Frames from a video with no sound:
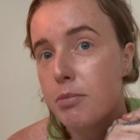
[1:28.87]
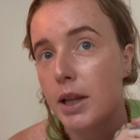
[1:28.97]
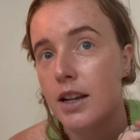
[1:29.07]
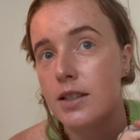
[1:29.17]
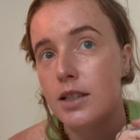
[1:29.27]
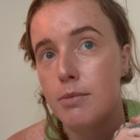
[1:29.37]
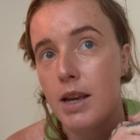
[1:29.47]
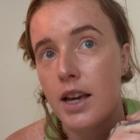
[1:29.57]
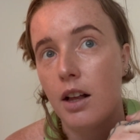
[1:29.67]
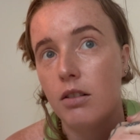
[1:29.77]
plans to
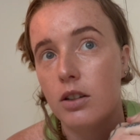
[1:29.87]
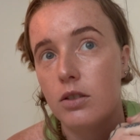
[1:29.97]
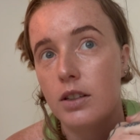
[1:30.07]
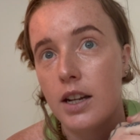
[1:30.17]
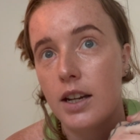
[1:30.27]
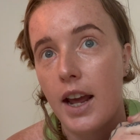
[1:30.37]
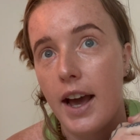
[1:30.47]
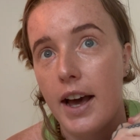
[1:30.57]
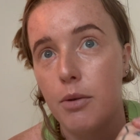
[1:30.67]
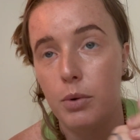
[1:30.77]
make a little knitted
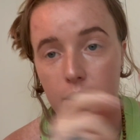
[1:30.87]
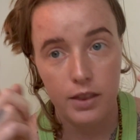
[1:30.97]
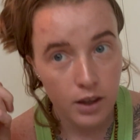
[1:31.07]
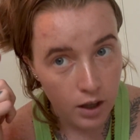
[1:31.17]
hat with